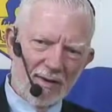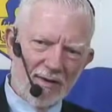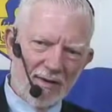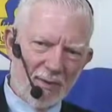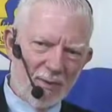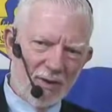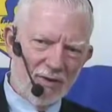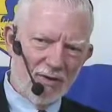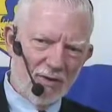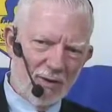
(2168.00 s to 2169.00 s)

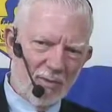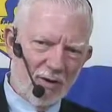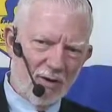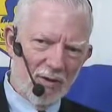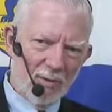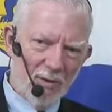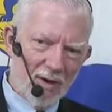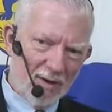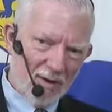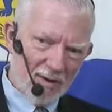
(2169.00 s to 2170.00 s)
Separation yeah. of the blood and the
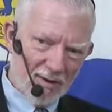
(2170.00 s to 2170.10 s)
water. Yeah.